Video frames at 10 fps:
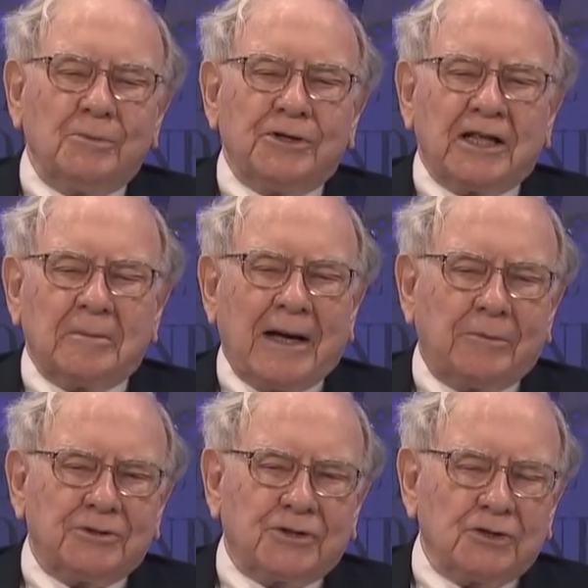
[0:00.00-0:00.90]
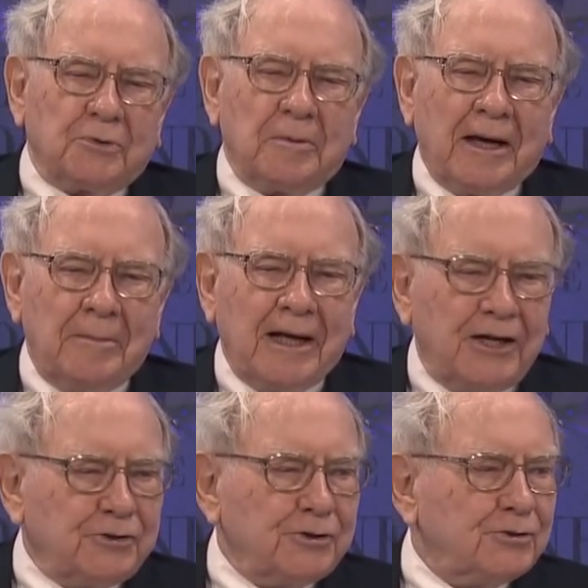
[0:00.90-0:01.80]
when you're getting bad results with a bad
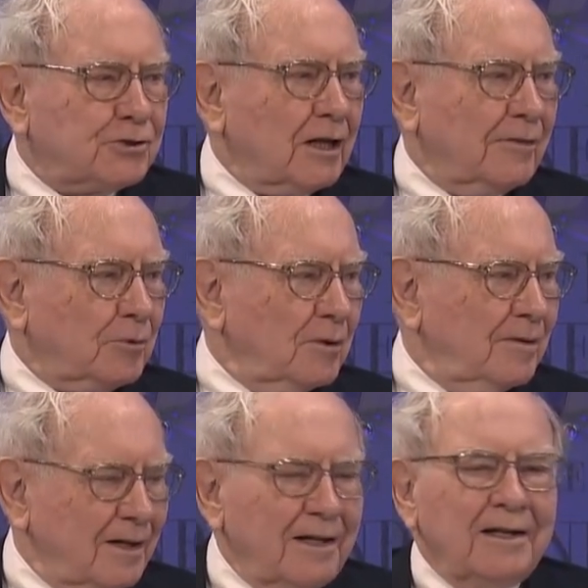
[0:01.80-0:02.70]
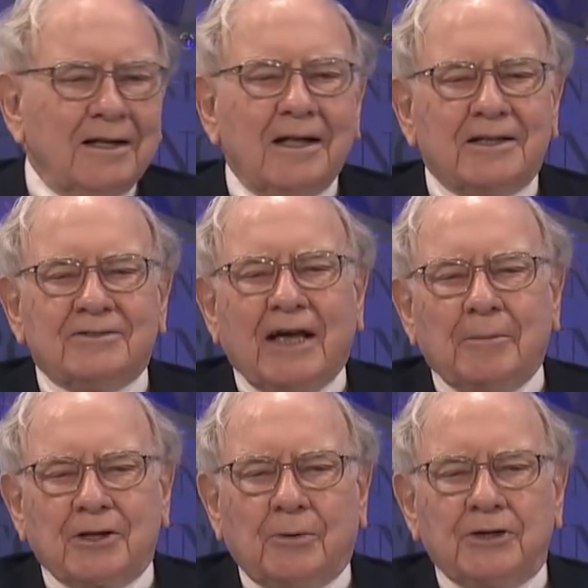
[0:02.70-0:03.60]
manager, you still have to
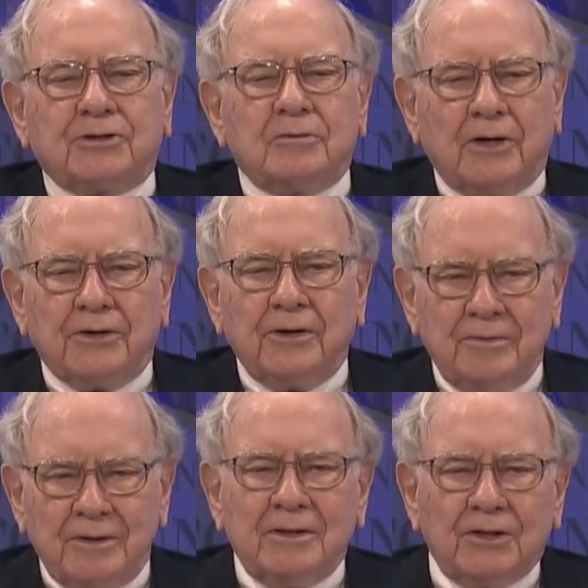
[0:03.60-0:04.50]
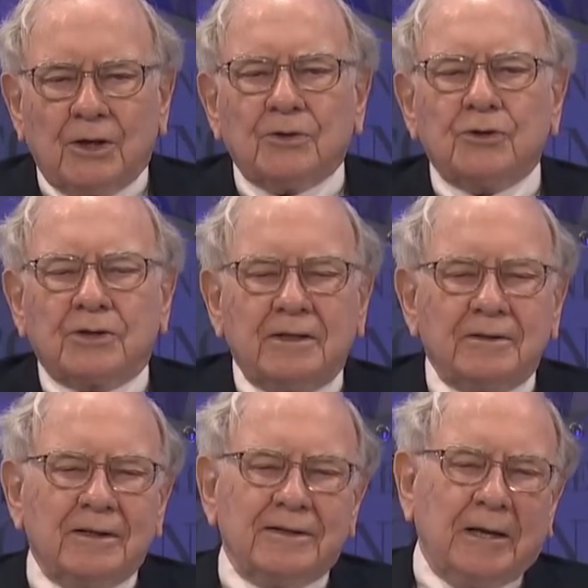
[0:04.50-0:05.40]
examine the question of whether, you know, you can
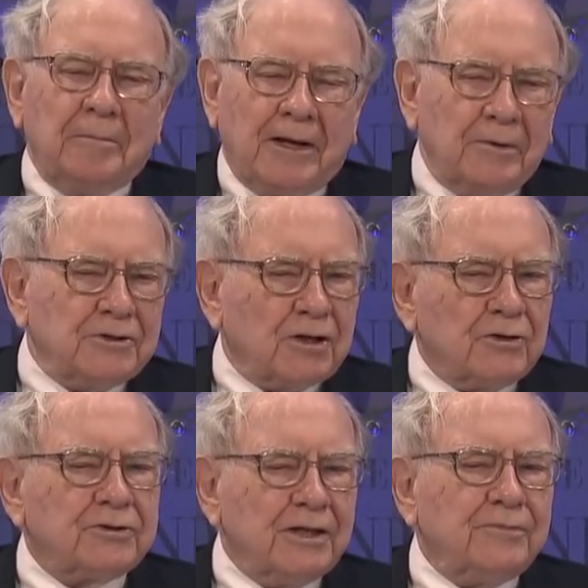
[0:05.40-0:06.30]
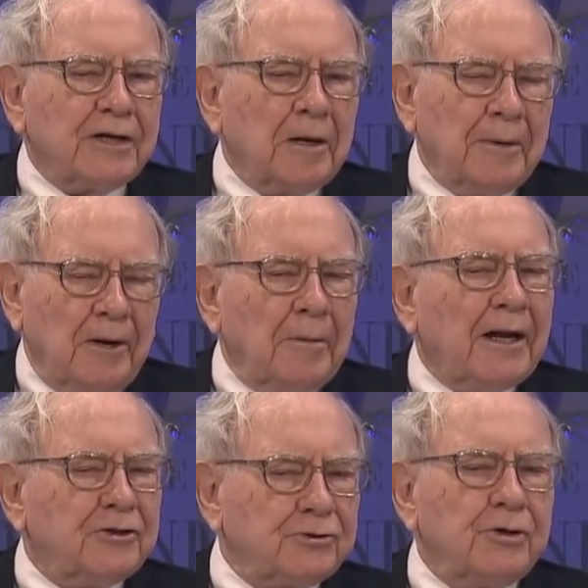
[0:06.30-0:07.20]
get better results if you get a better
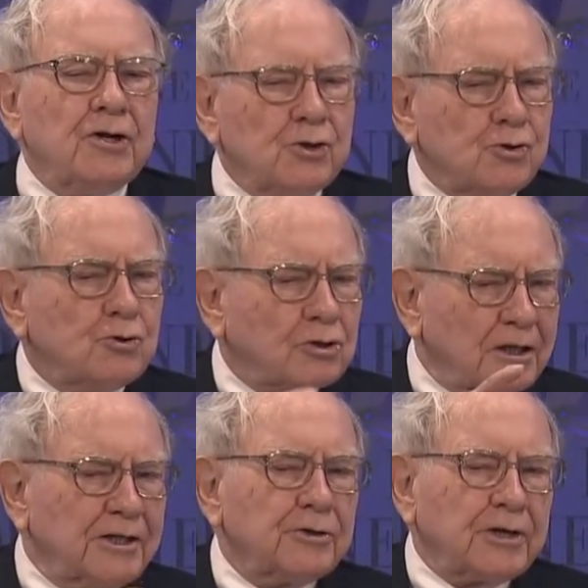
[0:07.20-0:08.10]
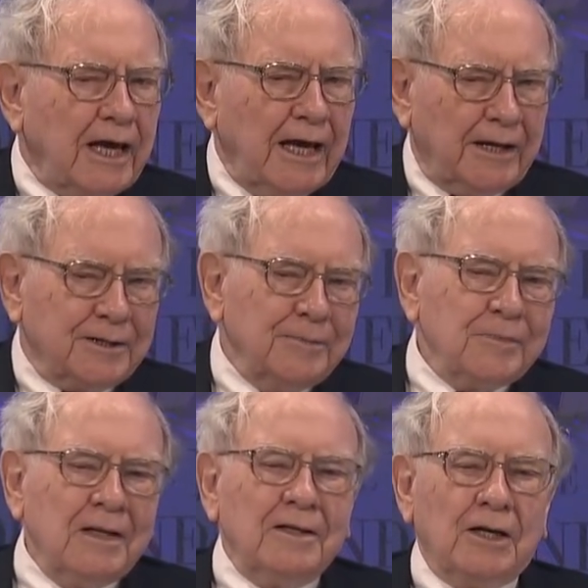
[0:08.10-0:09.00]
manager. Usually you can't.
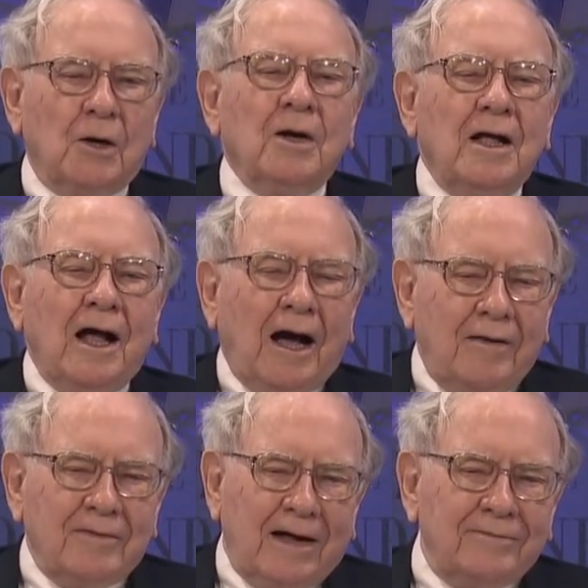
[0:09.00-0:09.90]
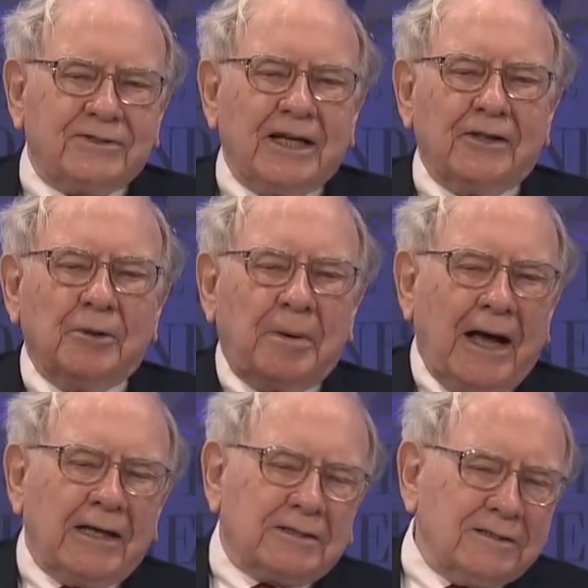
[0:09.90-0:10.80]
You know, I've, I've said in the
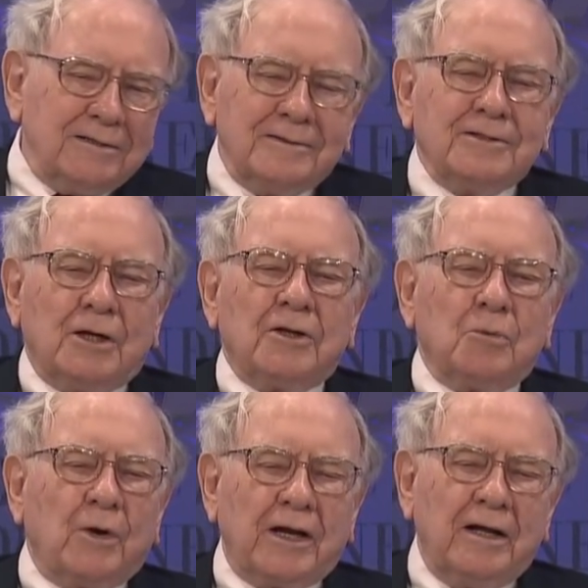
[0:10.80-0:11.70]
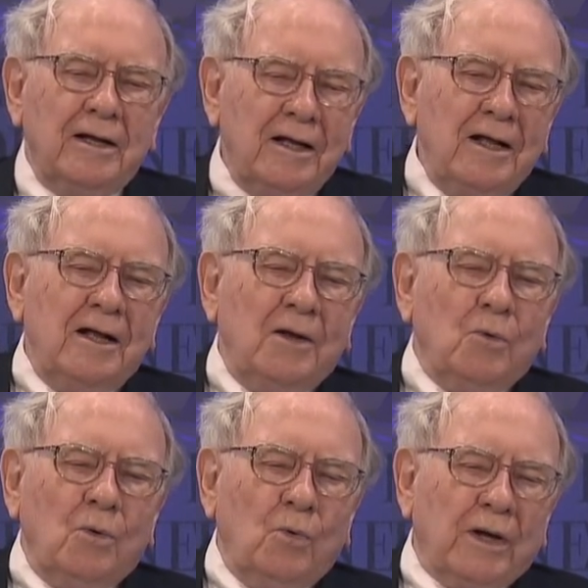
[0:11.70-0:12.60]
past, you know, that when a,
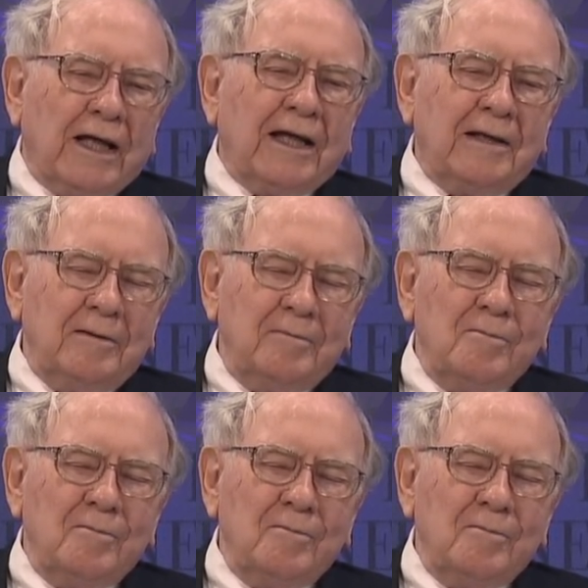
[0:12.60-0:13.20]
when a